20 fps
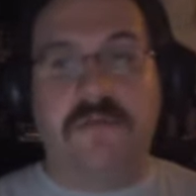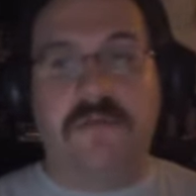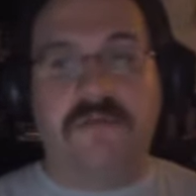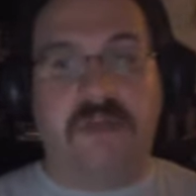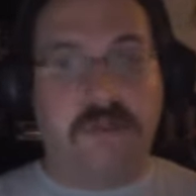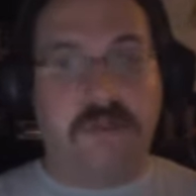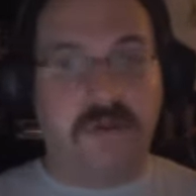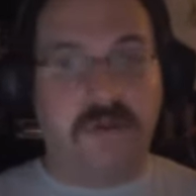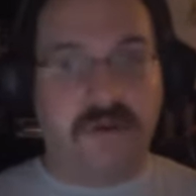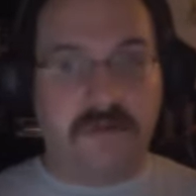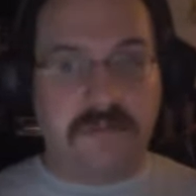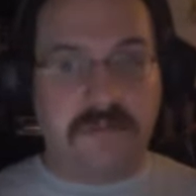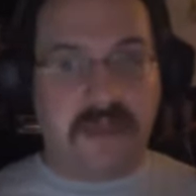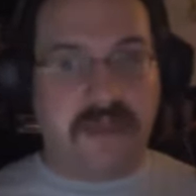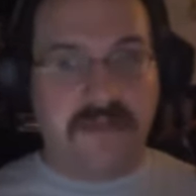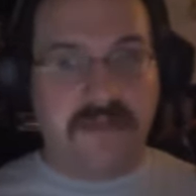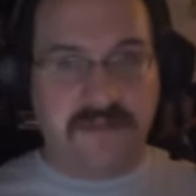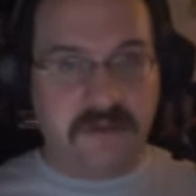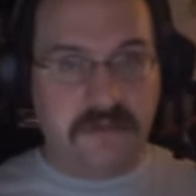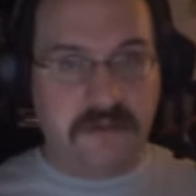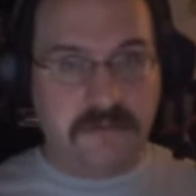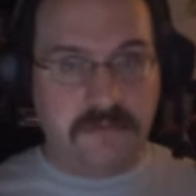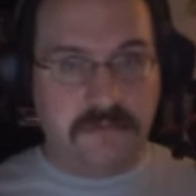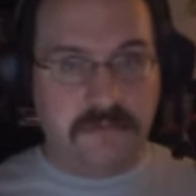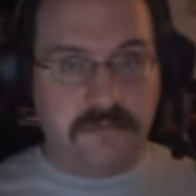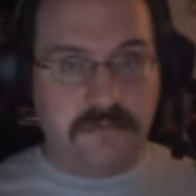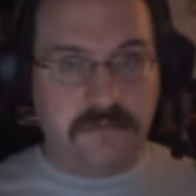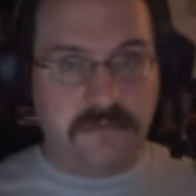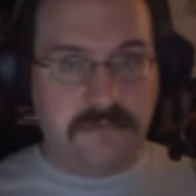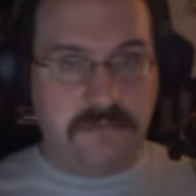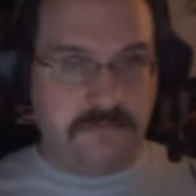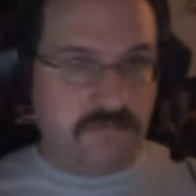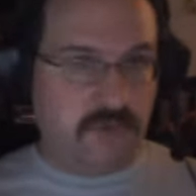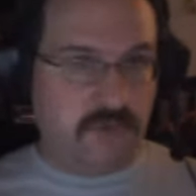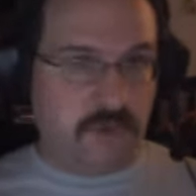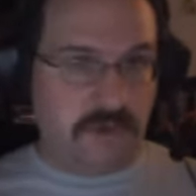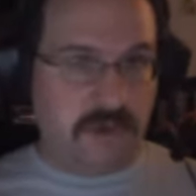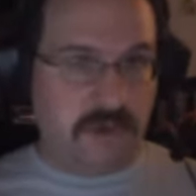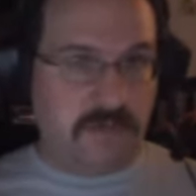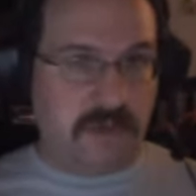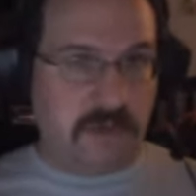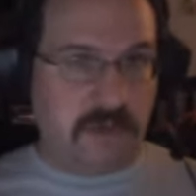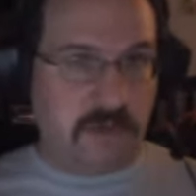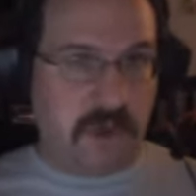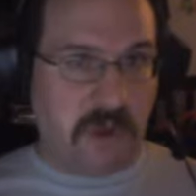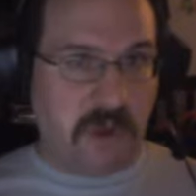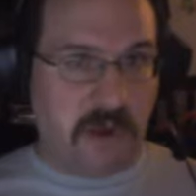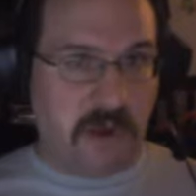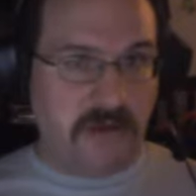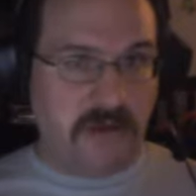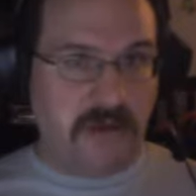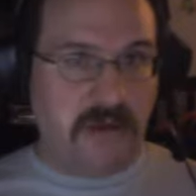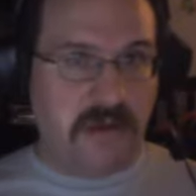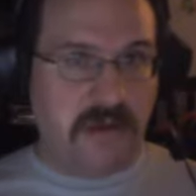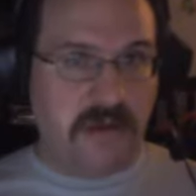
they look amazing, don't get me wrong,